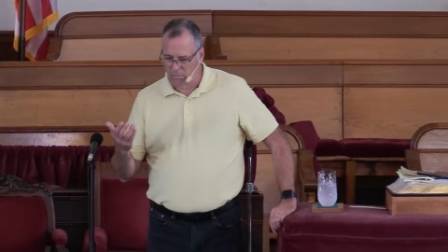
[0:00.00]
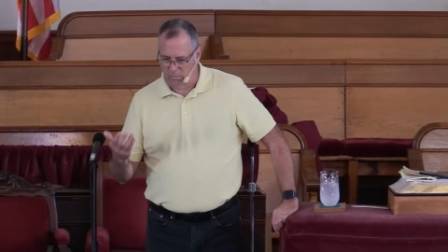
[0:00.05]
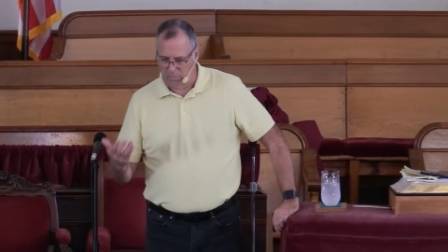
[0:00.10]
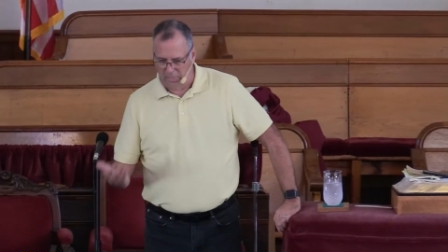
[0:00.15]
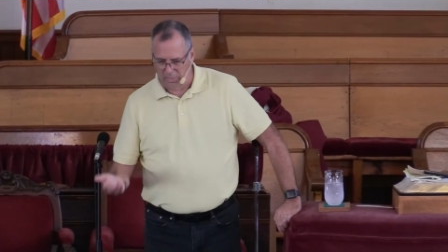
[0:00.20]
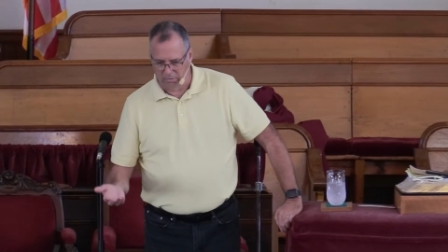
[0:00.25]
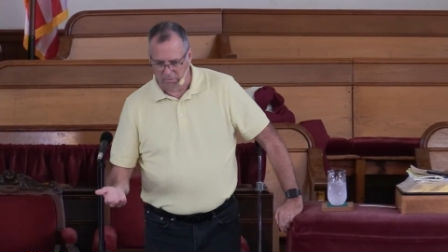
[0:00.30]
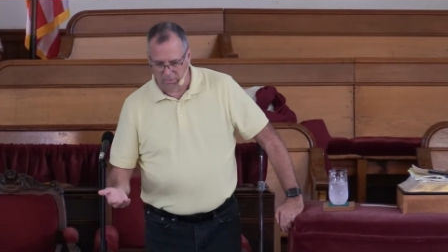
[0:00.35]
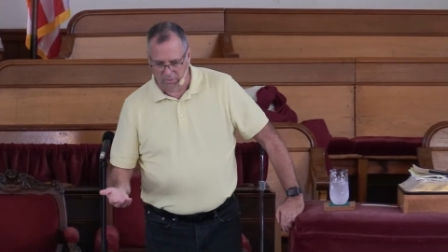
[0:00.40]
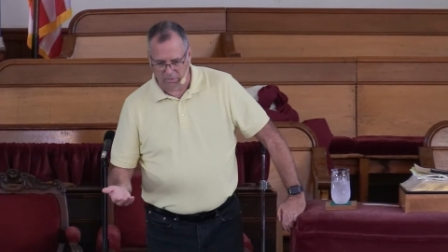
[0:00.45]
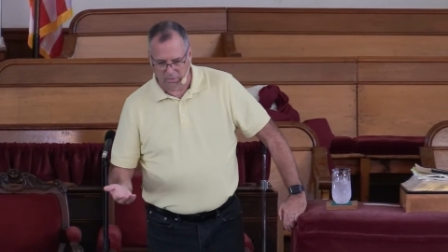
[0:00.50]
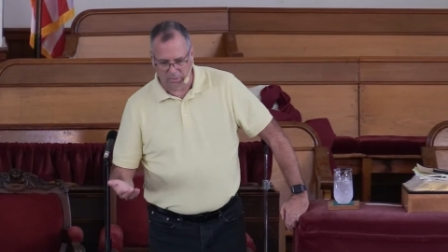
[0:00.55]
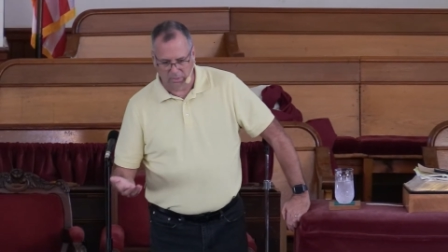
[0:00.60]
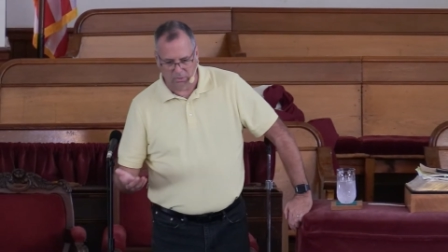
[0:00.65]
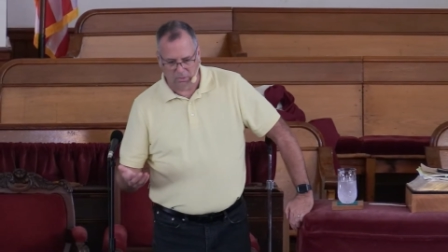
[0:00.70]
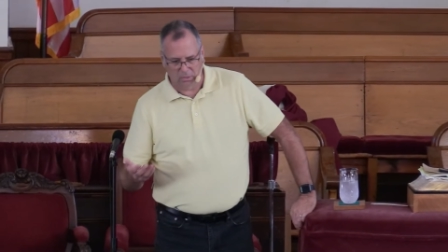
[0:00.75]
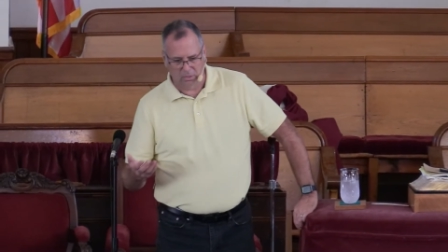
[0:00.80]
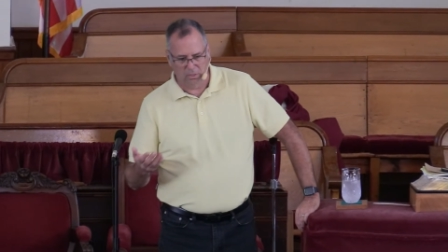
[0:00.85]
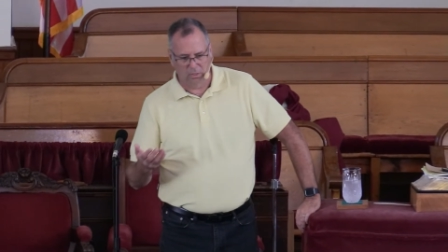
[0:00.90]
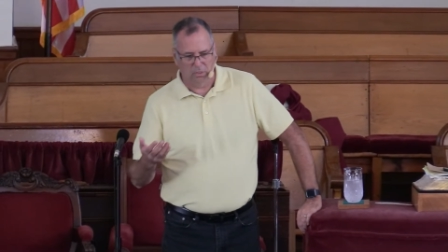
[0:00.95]
marry,
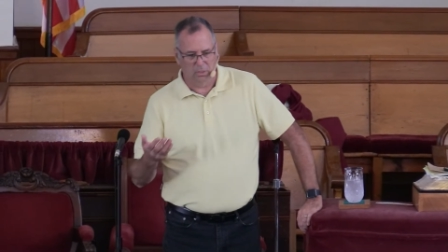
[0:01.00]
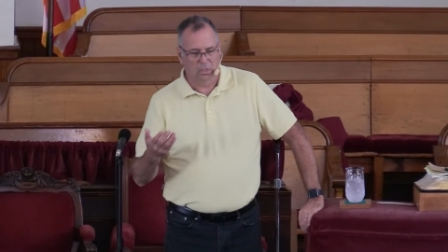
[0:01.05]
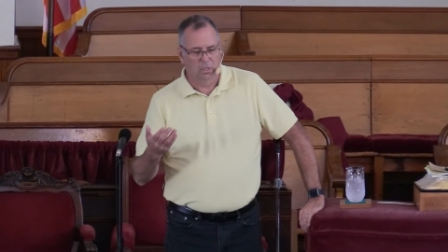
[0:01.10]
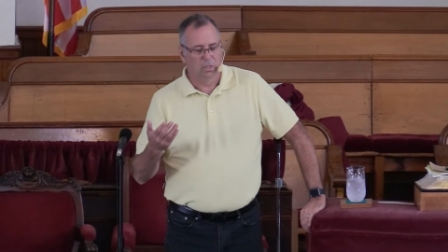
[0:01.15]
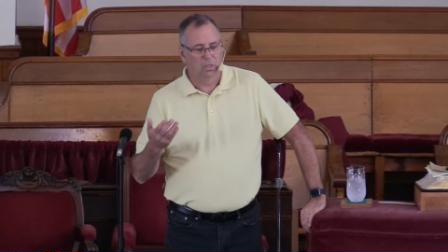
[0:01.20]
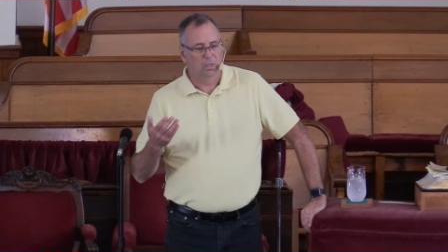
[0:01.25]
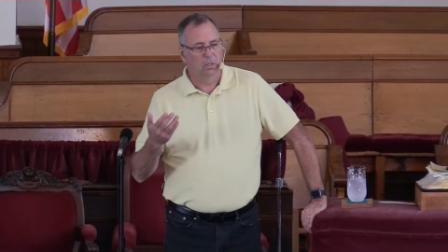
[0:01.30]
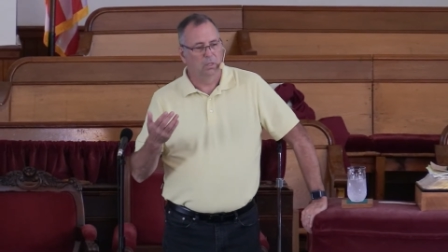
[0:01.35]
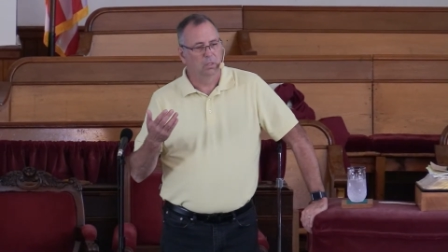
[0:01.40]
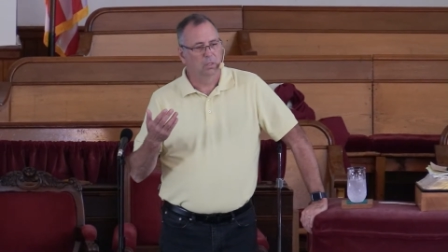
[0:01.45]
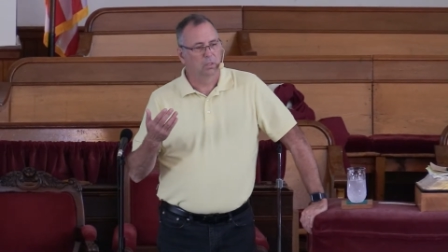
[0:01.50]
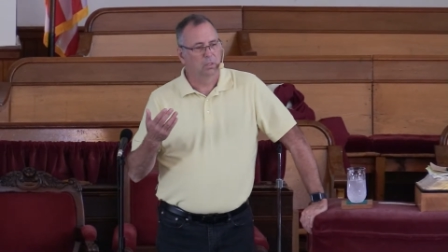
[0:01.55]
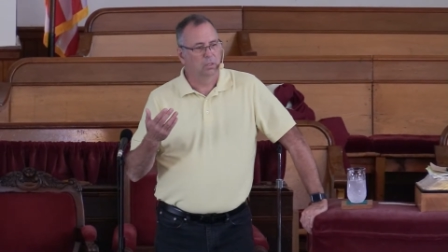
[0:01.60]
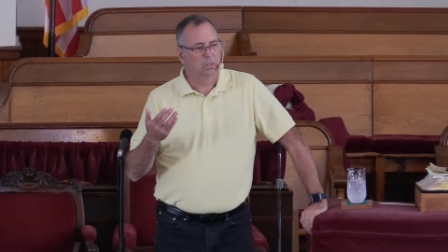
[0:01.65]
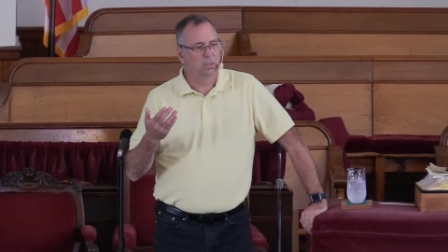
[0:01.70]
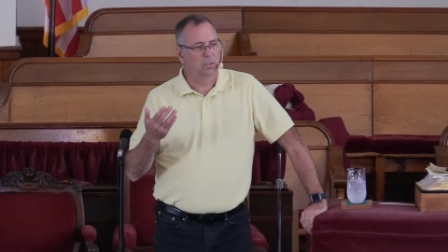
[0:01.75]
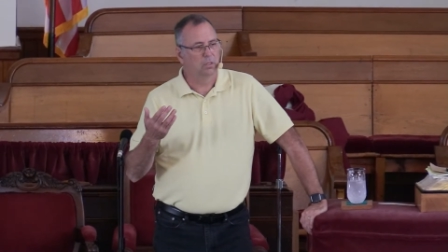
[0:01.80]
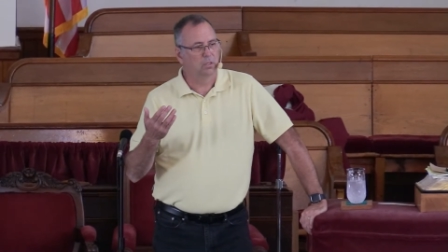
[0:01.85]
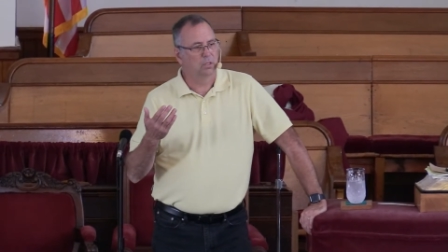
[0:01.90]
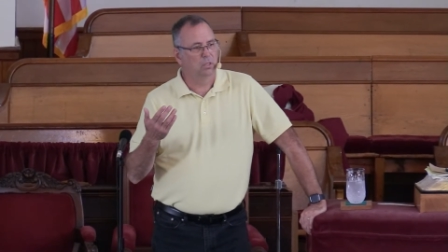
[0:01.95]
that she,
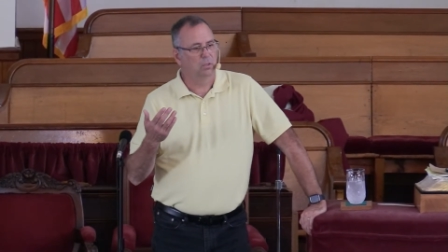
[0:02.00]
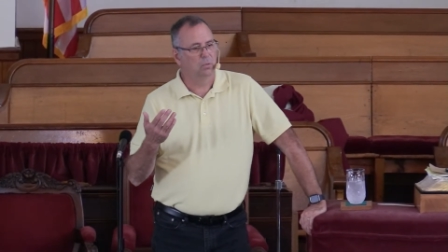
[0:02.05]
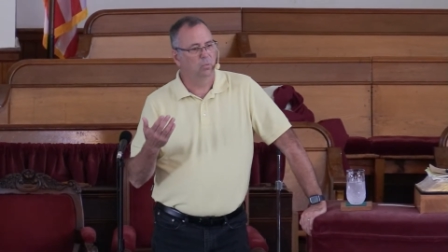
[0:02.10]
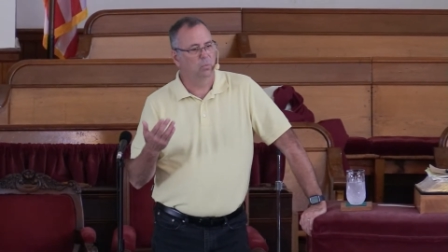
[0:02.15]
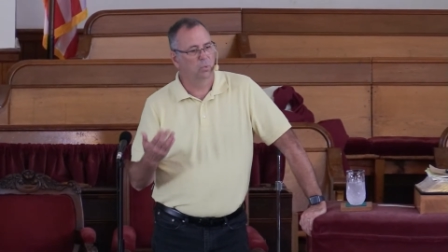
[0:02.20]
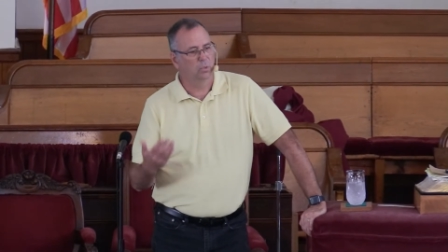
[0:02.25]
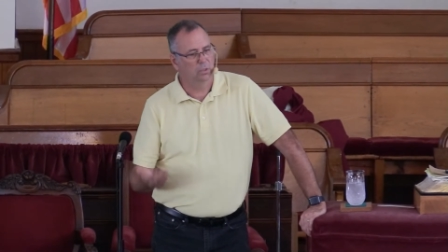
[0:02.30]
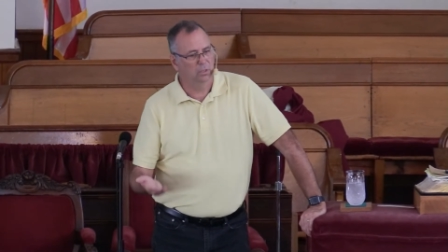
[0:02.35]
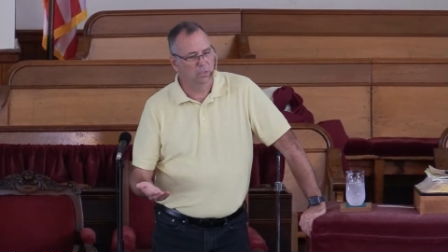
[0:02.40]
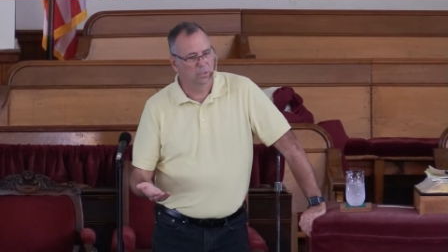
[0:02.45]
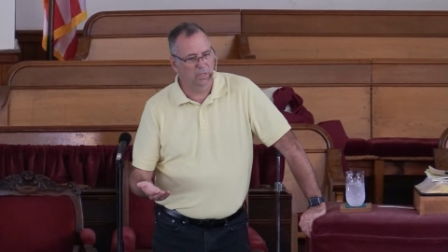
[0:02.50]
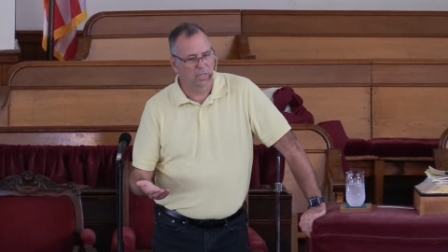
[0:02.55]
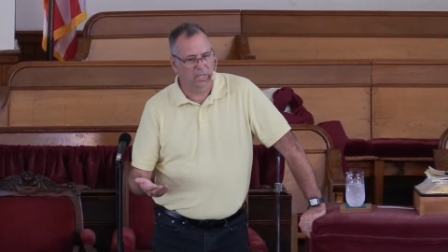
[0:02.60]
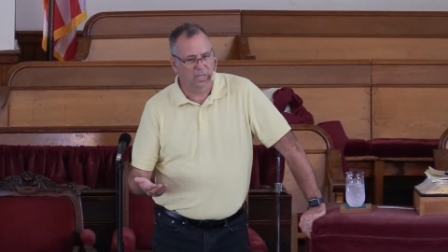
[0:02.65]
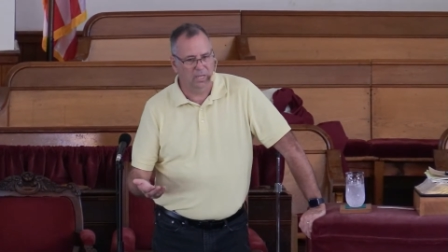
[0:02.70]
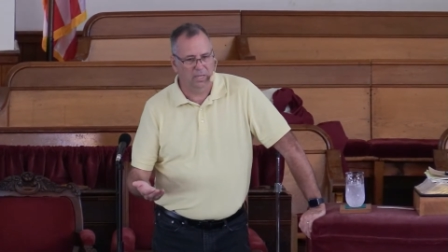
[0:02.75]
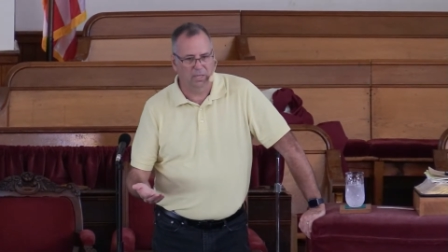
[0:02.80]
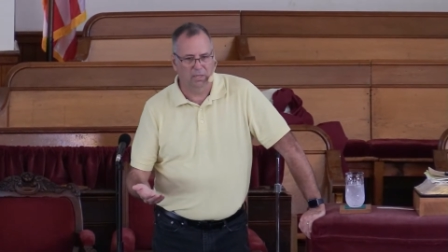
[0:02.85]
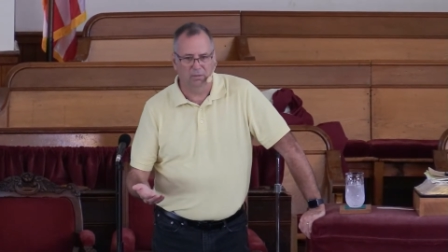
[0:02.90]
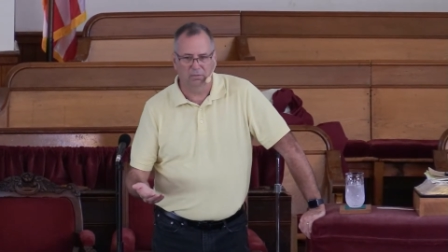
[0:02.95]
that she wouldn't
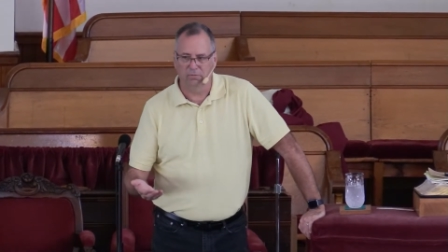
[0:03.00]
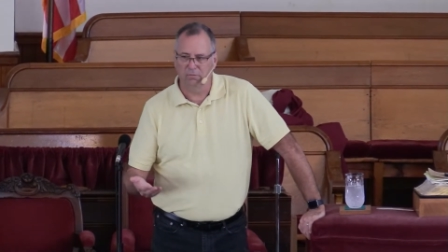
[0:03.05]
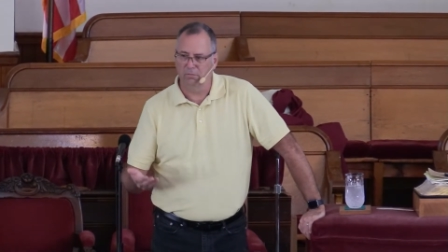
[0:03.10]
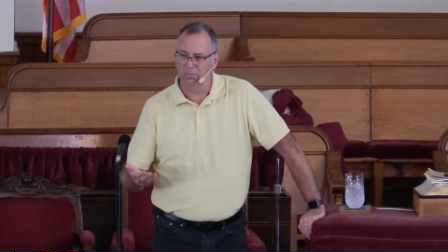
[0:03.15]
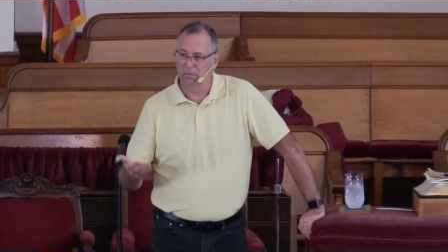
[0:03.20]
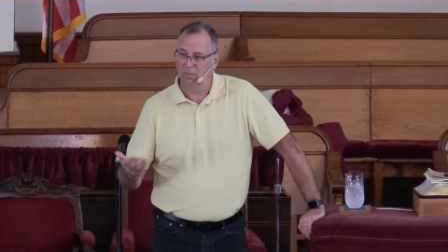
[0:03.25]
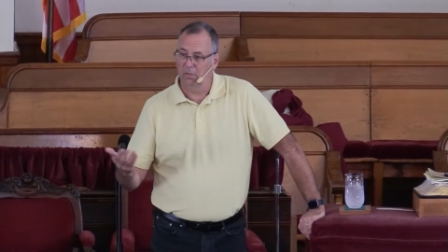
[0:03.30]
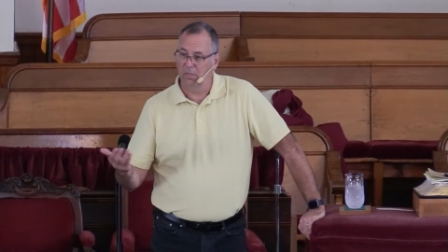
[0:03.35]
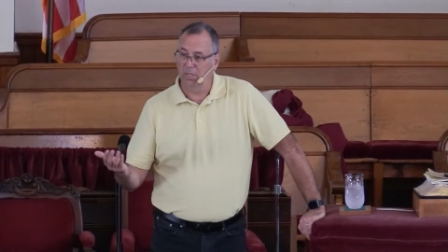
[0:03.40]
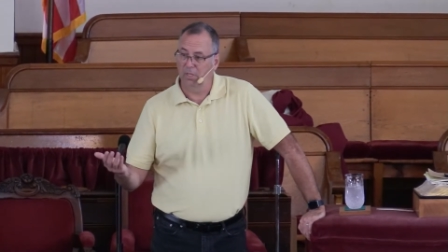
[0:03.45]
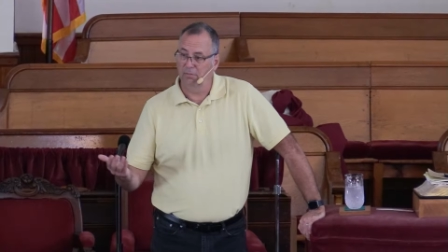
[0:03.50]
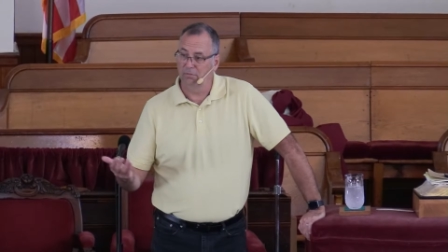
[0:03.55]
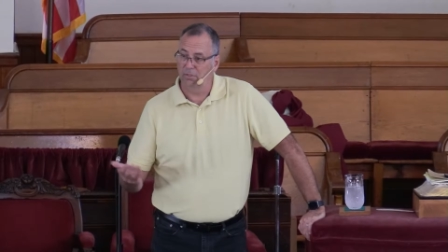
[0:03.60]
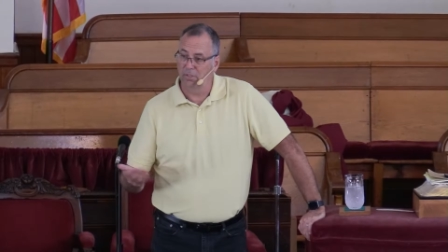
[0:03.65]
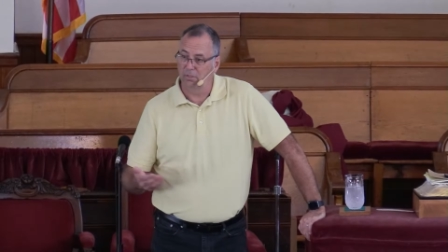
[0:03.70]
have a life.